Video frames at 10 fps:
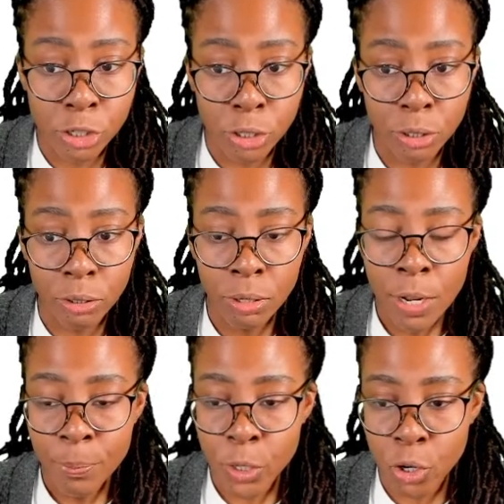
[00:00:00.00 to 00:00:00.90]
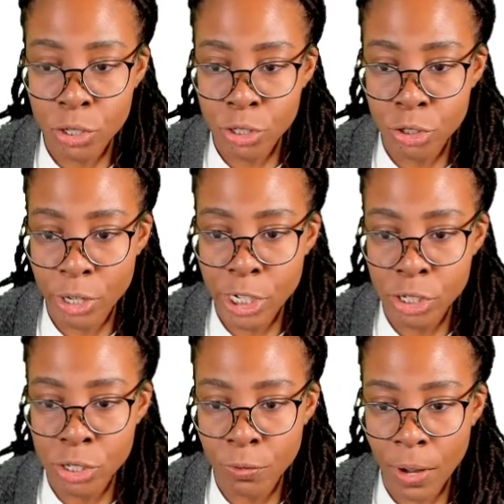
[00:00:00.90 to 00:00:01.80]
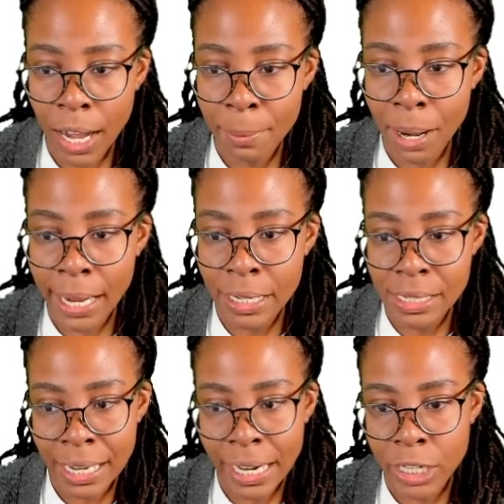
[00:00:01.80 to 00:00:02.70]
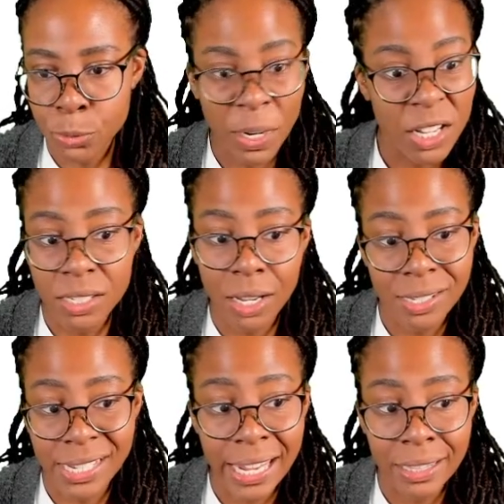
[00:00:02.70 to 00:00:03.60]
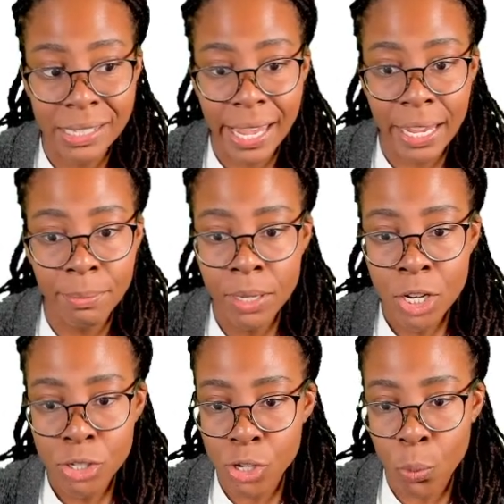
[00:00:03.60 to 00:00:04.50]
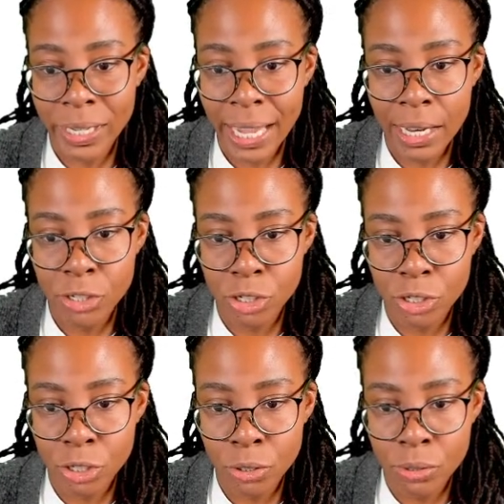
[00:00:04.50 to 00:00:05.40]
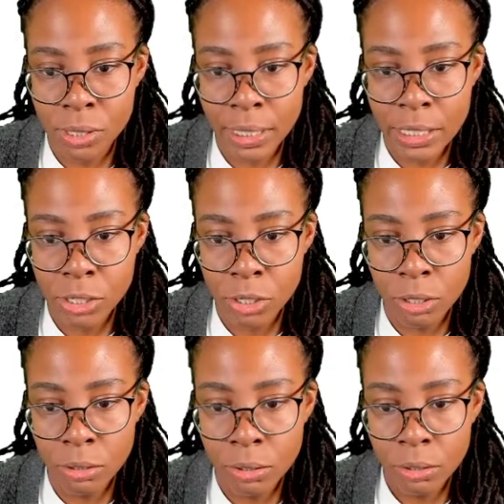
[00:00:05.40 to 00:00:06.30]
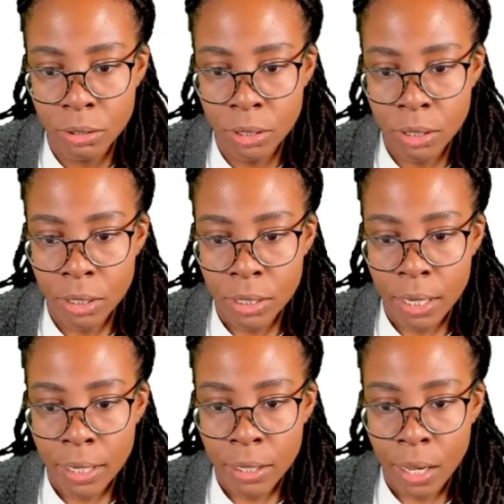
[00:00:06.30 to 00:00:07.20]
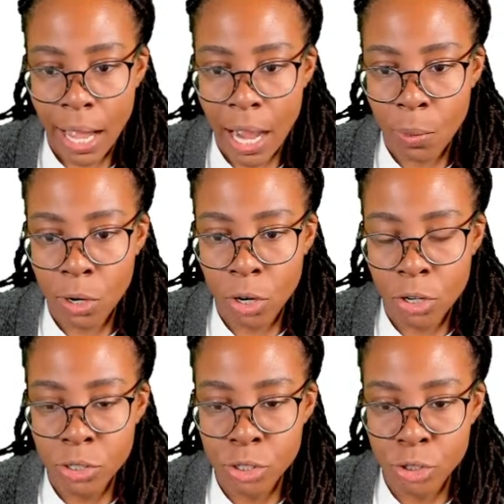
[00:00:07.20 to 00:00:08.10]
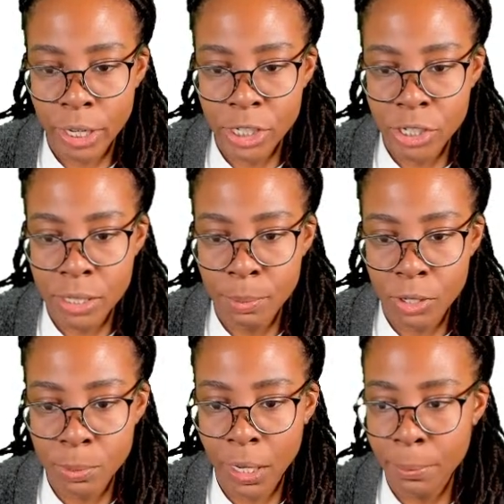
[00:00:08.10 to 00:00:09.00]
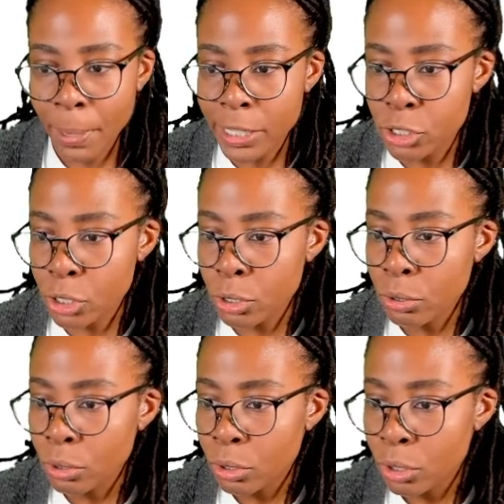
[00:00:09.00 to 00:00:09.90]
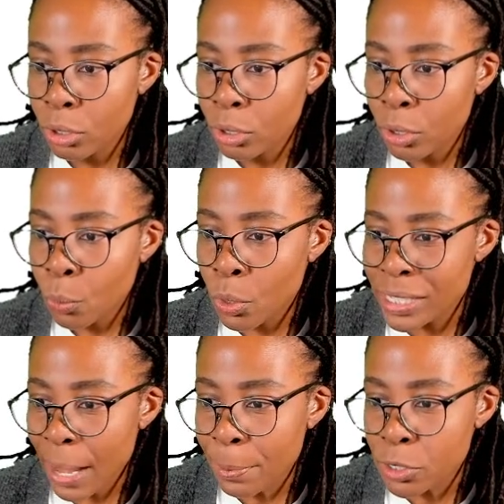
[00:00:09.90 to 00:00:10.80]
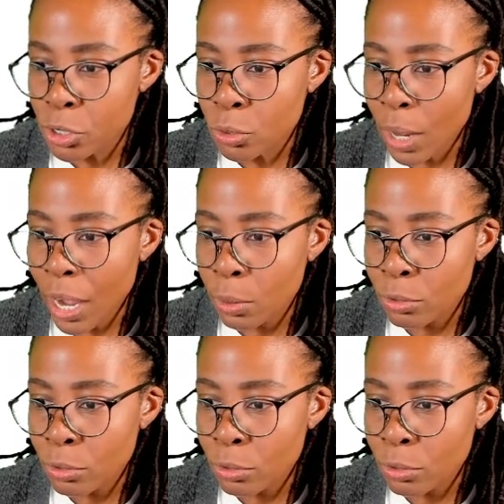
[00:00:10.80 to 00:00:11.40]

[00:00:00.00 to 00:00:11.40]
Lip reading: 2, the concentrations of I- and H+ are staying the same. So we can just use these two. Our concentration is multiplied by 2. What's happened to our